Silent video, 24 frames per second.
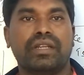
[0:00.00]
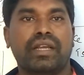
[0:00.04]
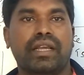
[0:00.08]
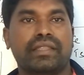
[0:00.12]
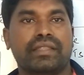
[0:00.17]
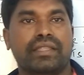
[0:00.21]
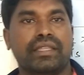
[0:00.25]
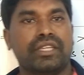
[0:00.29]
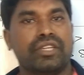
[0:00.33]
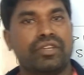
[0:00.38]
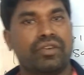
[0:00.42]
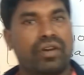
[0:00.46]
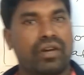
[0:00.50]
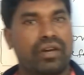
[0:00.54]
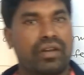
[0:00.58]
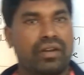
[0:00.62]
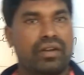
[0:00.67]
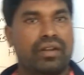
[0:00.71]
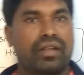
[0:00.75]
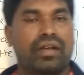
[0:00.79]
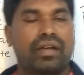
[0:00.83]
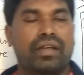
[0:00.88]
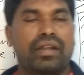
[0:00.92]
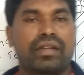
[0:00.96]
I think you are
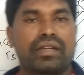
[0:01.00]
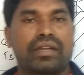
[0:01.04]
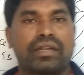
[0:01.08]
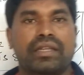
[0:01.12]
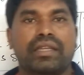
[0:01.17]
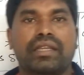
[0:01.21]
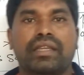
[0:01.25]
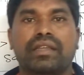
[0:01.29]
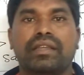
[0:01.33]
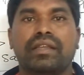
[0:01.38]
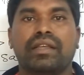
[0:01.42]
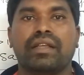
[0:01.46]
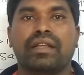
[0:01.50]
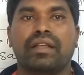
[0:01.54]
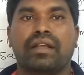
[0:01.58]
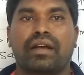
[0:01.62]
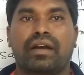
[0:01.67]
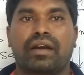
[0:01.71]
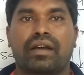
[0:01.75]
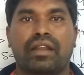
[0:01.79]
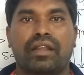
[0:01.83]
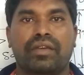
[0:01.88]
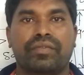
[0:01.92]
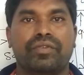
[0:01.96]
already,
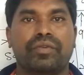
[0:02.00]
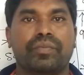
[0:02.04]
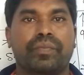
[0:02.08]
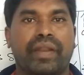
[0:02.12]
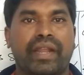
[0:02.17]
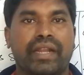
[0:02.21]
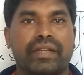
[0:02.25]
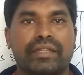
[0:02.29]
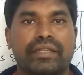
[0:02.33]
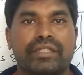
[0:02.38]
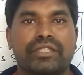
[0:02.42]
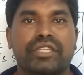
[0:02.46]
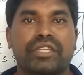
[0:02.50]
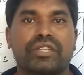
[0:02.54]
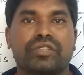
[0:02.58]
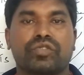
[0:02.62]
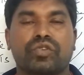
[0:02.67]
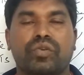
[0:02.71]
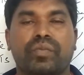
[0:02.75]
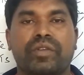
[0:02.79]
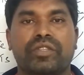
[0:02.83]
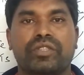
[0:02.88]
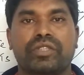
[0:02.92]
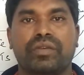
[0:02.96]
all of you, practicing
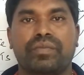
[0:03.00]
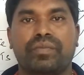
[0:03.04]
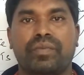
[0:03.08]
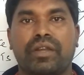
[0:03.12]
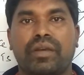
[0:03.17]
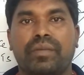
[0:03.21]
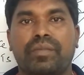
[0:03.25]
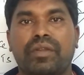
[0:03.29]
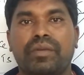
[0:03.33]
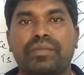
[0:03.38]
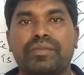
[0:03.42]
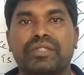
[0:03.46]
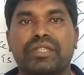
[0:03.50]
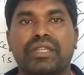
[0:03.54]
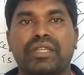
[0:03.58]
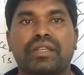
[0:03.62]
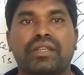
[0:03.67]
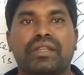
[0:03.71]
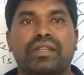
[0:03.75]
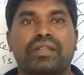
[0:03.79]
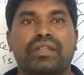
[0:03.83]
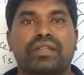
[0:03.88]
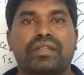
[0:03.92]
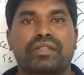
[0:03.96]
so much of problems.
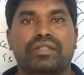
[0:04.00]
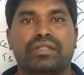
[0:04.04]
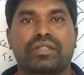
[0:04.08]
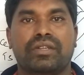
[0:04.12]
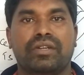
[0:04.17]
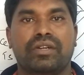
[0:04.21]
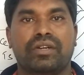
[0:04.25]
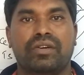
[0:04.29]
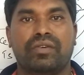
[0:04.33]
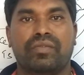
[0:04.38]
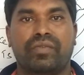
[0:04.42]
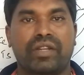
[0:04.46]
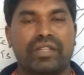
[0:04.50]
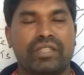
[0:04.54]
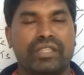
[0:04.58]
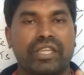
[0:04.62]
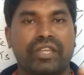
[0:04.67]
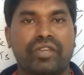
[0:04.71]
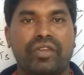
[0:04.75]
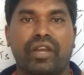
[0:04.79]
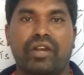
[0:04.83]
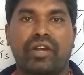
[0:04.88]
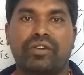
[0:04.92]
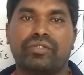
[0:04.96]
So one thing
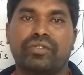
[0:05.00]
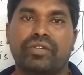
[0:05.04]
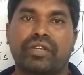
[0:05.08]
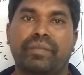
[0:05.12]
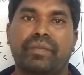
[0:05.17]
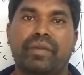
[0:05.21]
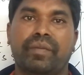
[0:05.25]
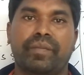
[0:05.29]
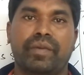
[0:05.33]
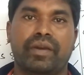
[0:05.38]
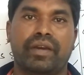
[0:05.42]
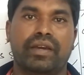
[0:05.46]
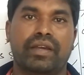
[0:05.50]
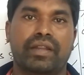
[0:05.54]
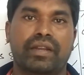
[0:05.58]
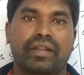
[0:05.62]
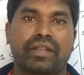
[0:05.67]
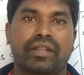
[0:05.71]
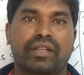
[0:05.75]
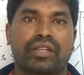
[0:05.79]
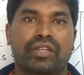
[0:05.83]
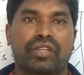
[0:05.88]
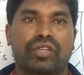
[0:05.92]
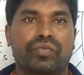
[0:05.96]
you have to
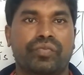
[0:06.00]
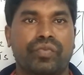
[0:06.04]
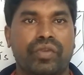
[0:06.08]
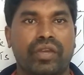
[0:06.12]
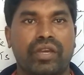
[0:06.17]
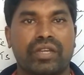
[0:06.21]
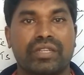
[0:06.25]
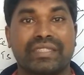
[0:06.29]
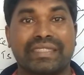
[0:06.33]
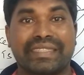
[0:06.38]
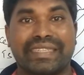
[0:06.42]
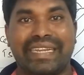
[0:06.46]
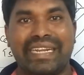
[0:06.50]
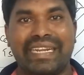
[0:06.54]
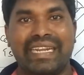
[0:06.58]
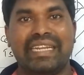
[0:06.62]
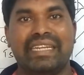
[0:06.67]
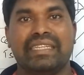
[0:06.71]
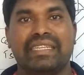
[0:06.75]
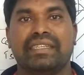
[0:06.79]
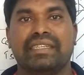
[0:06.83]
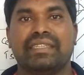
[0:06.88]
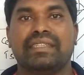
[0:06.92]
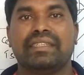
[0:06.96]
remember, if you are
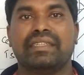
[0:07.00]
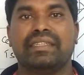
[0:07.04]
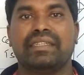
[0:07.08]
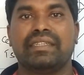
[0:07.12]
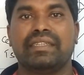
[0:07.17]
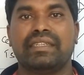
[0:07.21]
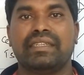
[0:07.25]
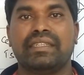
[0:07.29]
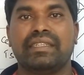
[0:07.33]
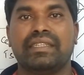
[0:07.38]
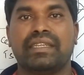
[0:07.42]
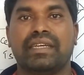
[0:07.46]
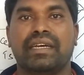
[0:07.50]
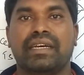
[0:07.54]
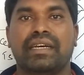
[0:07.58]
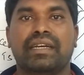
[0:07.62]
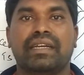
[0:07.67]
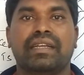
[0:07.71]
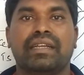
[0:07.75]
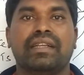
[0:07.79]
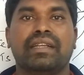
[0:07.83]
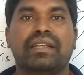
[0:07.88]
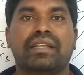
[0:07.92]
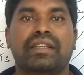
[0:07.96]
skilled in
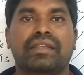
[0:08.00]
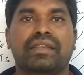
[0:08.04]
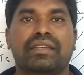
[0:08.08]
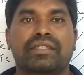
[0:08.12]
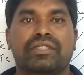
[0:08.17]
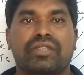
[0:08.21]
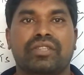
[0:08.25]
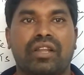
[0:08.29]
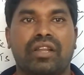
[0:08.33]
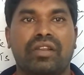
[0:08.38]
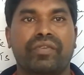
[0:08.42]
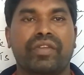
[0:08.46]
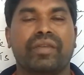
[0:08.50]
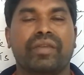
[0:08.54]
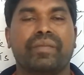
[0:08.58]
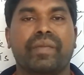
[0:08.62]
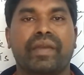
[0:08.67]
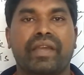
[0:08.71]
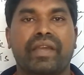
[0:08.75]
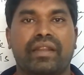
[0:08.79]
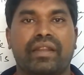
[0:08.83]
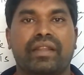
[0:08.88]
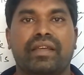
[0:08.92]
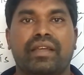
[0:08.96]
the solving
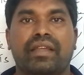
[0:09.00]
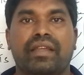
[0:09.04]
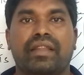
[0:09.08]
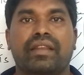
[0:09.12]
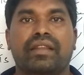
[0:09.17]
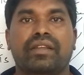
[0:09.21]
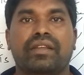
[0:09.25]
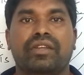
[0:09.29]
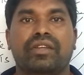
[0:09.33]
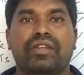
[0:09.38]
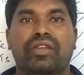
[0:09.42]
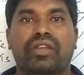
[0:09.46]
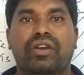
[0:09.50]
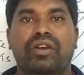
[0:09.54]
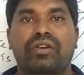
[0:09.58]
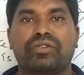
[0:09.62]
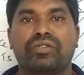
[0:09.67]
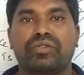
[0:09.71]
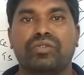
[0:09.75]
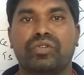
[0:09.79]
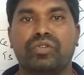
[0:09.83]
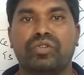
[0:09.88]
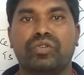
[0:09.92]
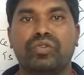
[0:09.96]
manner, you have
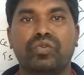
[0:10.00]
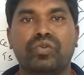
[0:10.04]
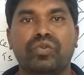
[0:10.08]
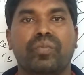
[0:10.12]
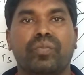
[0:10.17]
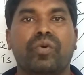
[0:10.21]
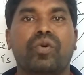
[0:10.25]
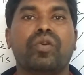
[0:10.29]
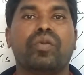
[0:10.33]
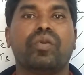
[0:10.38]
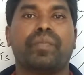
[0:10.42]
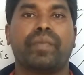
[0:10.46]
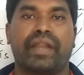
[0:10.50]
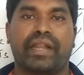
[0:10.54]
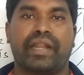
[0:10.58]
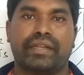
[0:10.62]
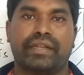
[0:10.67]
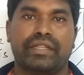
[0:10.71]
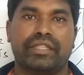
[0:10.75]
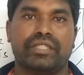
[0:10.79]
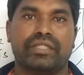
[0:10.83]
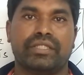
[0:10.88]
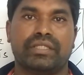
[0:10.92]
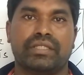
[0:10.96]
to do more
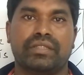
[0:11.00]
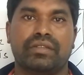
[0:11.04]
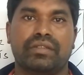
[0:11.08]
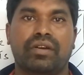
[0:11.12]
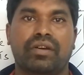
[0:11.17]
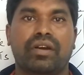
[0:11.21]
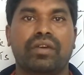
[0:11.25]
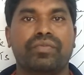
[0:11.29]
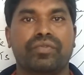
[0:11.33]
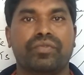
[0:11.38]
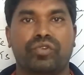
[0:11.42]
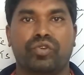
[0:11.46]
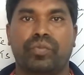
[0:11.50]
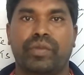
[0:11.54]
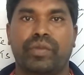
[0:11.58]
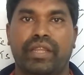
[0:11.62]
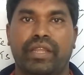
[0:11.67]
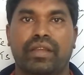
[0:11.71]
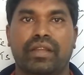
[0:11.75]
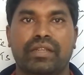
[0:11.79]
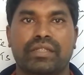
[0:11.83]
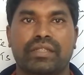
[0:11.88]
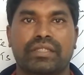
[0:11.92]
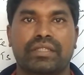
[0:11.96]
practice of
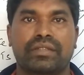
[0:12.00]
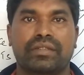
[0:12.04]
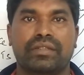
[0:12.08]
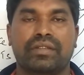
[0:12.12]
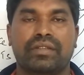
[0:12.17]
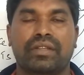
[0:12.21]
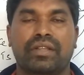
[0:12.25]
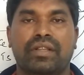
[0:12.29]
numericals.